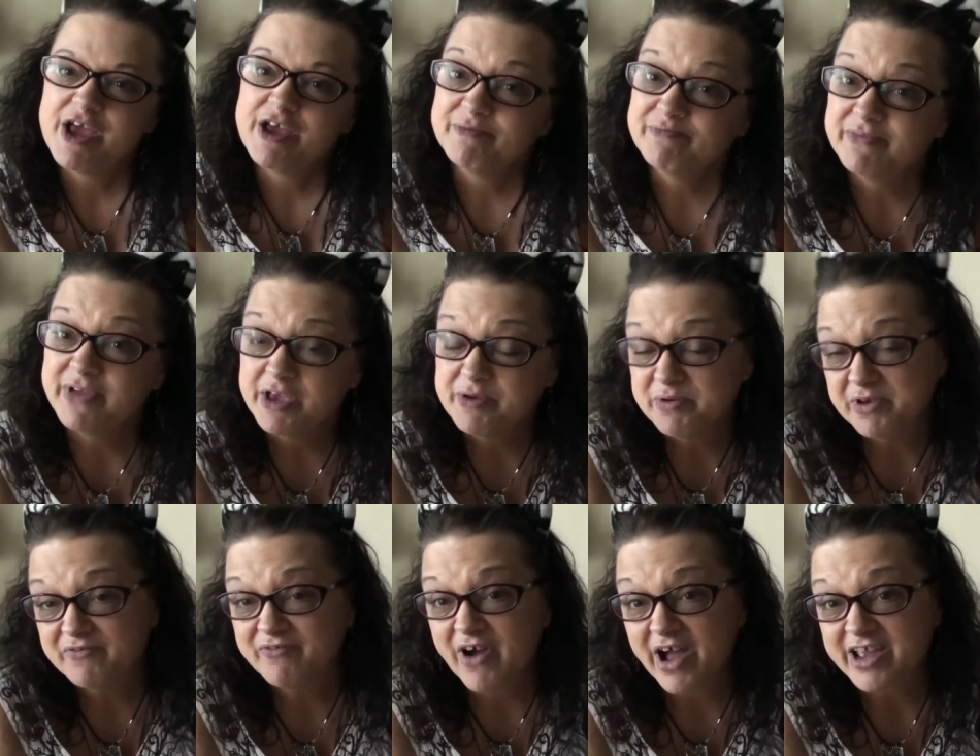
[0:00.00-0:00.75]

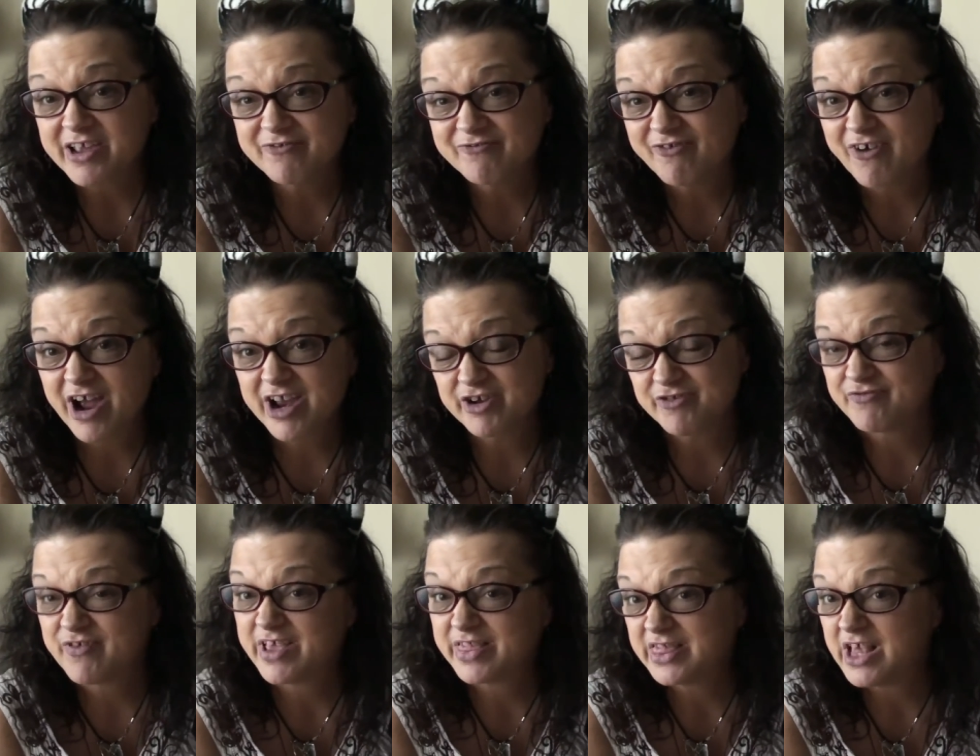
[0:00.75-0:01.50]
Maybe if I can find a
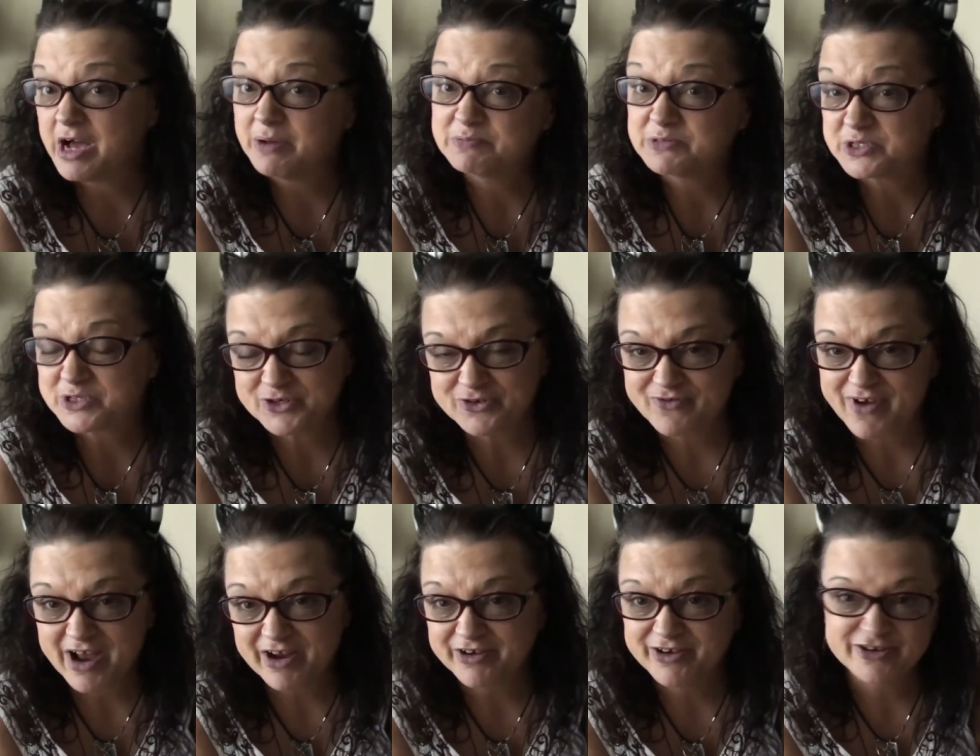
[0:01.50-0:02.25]
Red Lobster
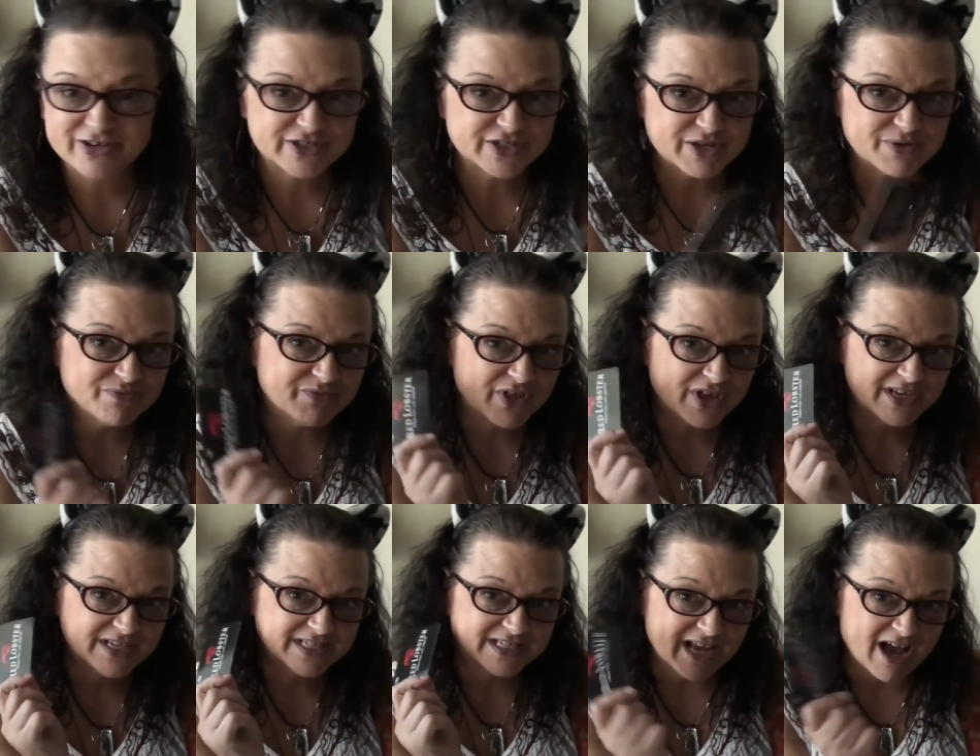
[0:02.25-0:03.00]
around here
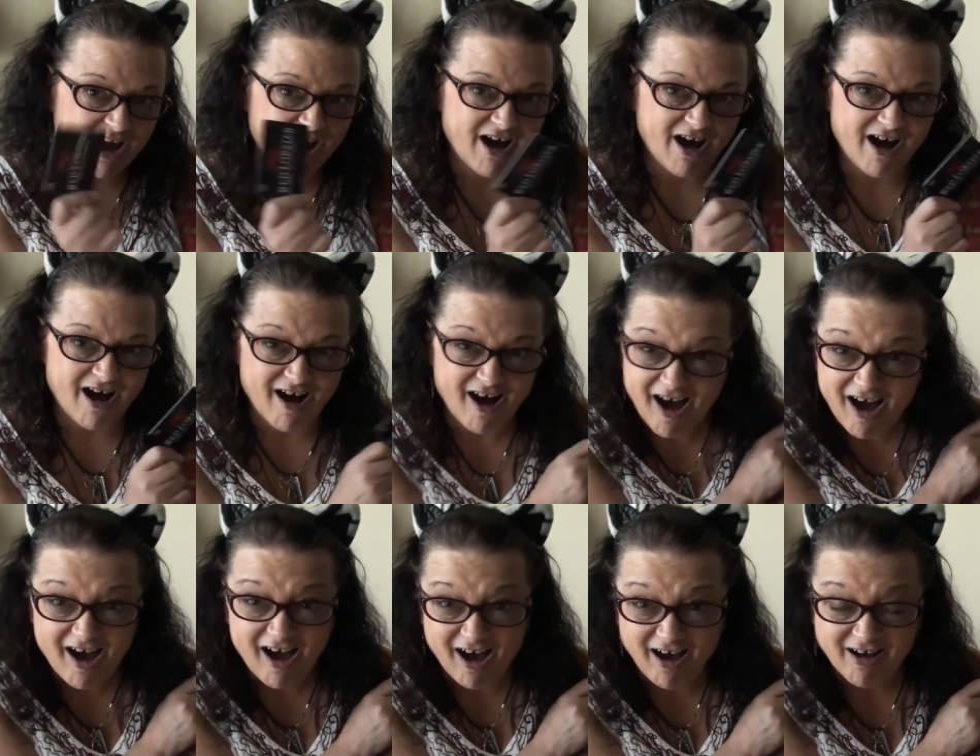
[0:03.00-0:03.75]
someplace,
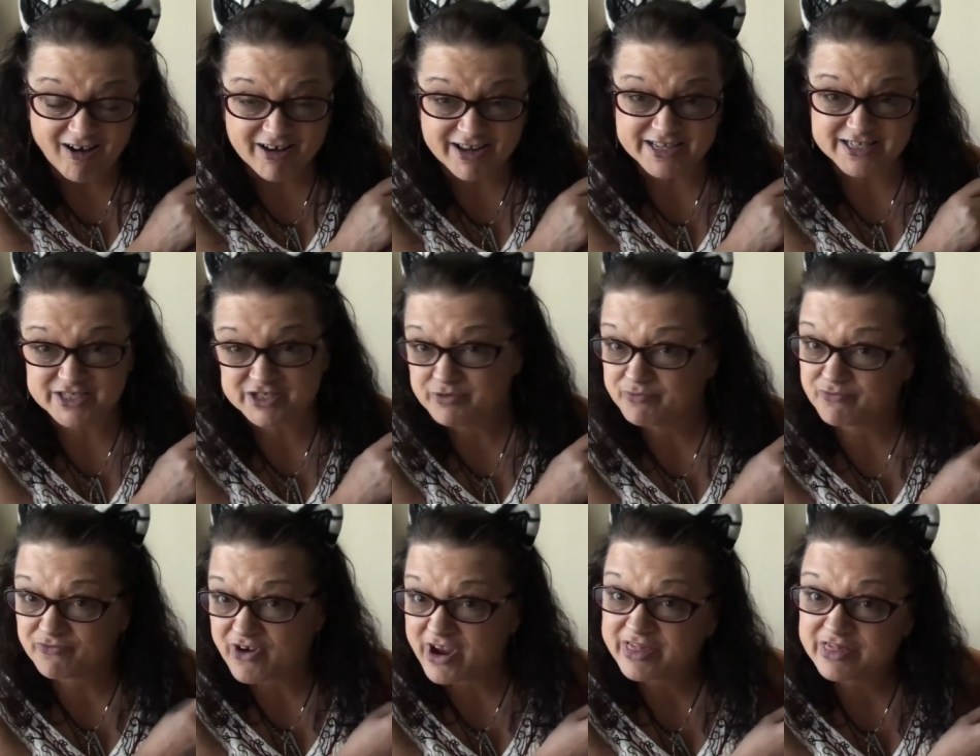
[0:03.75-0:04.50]
I'll get
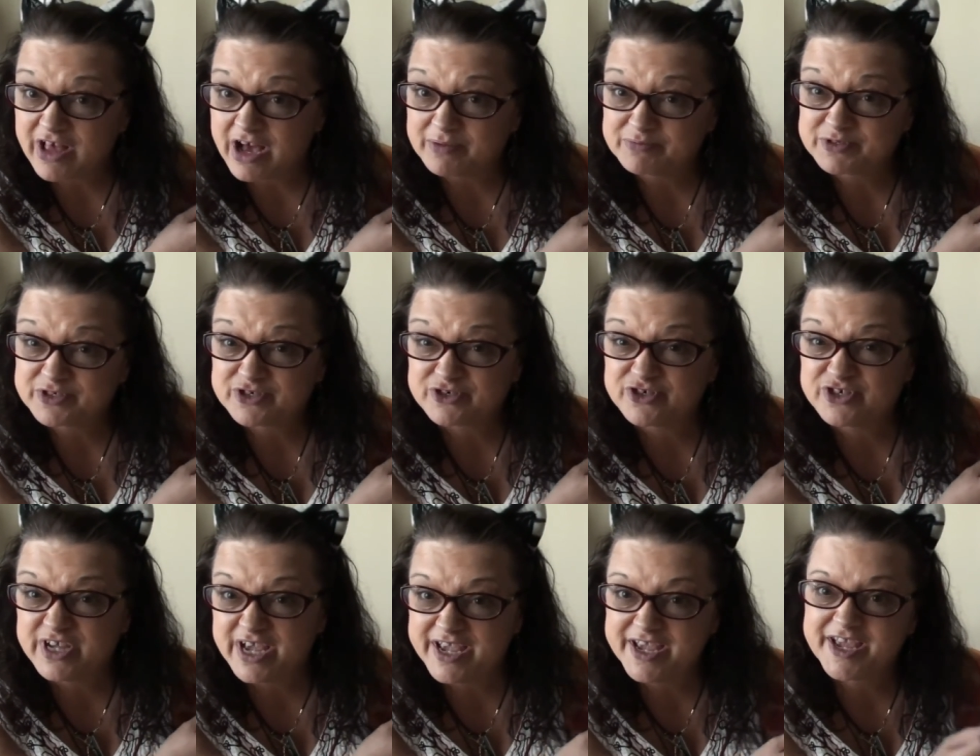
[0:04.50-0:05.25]
some Red Lobster
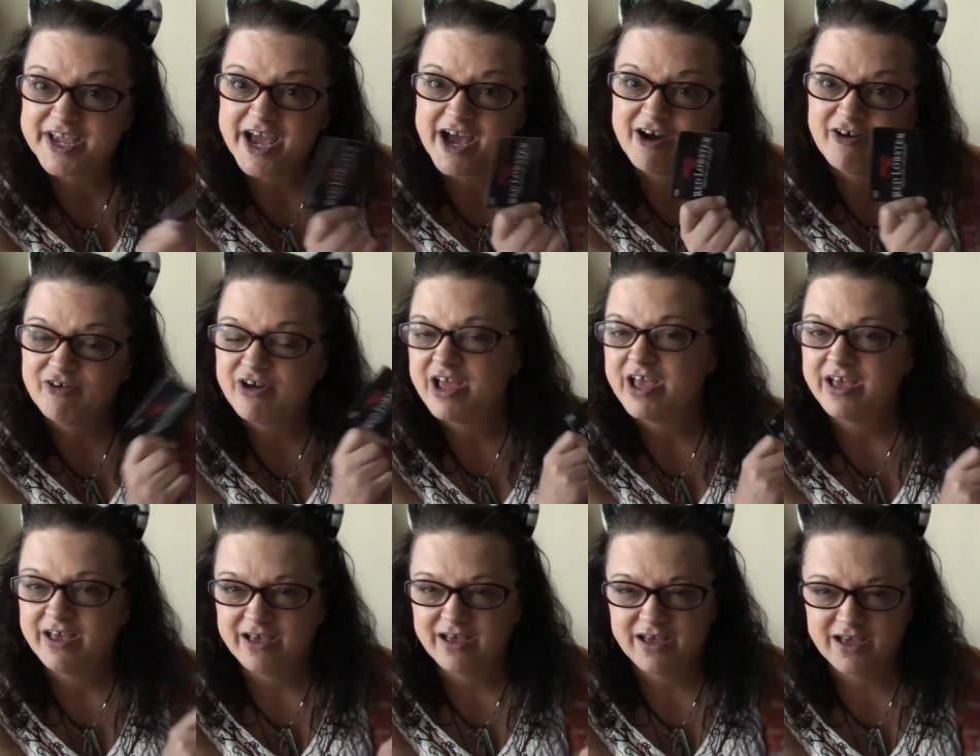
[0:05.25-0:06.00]
takeout
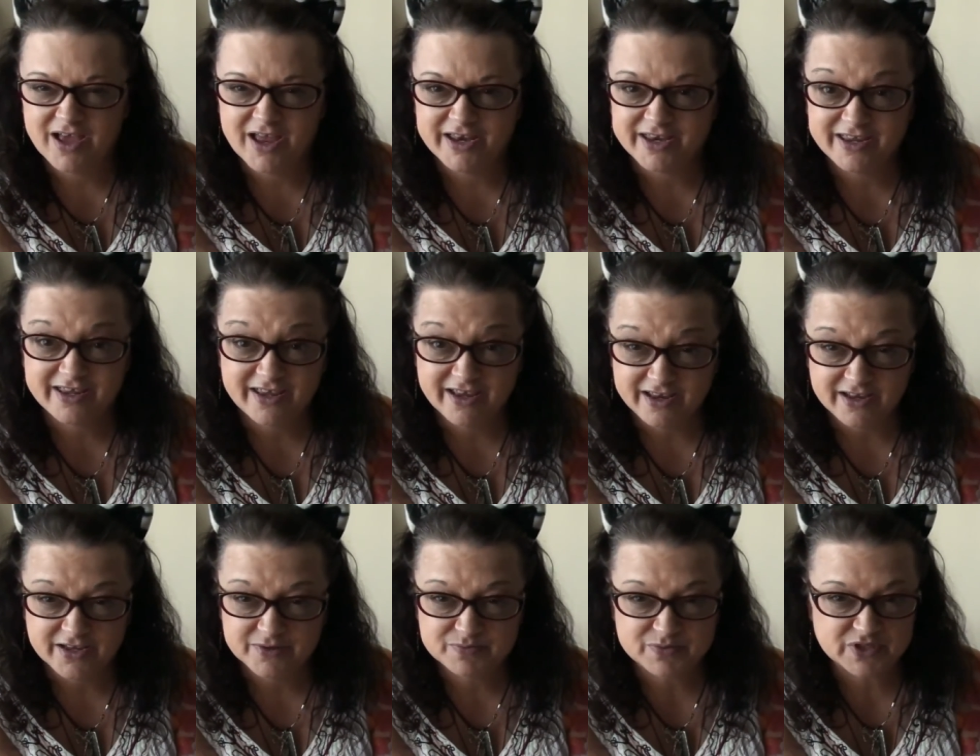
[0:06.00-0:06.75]
and get
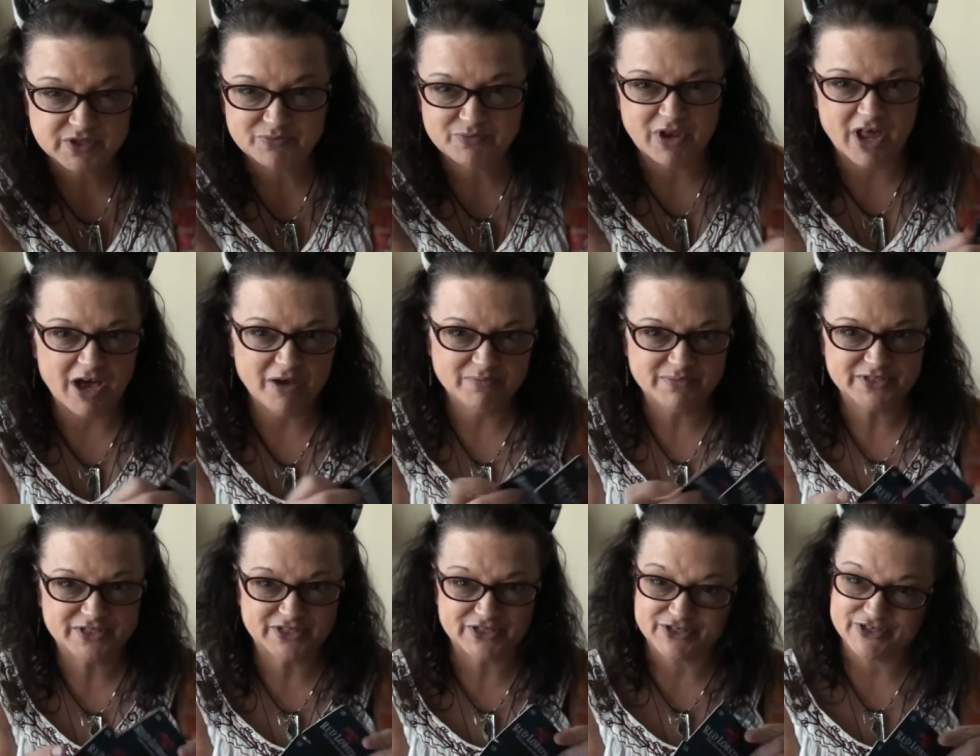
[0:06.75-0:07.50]
him some
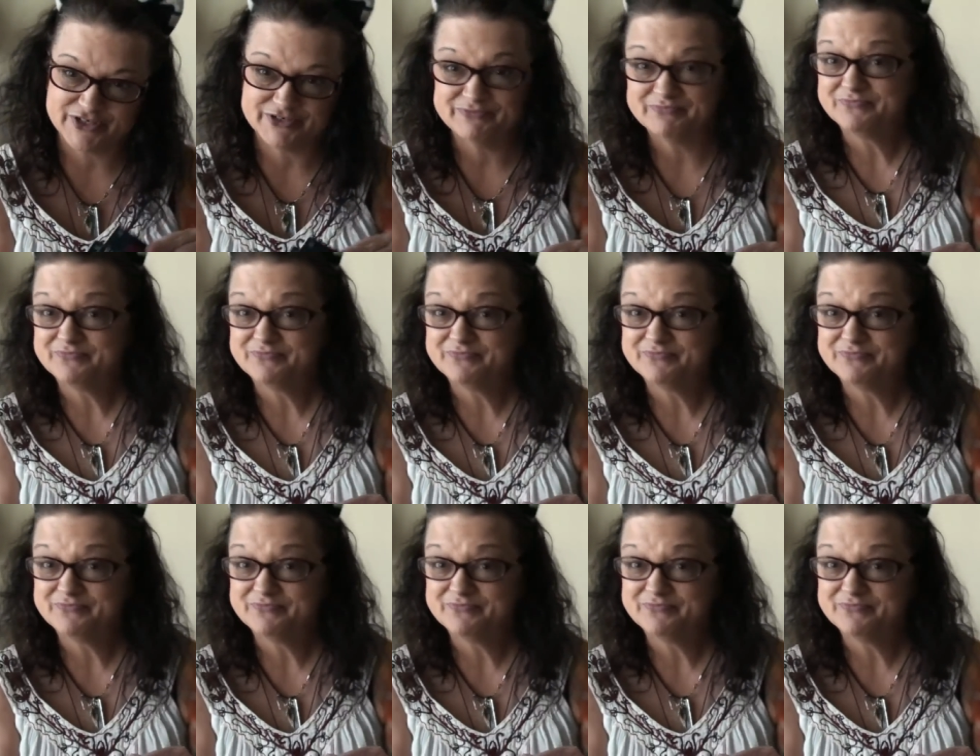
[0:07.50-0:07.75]
lobster.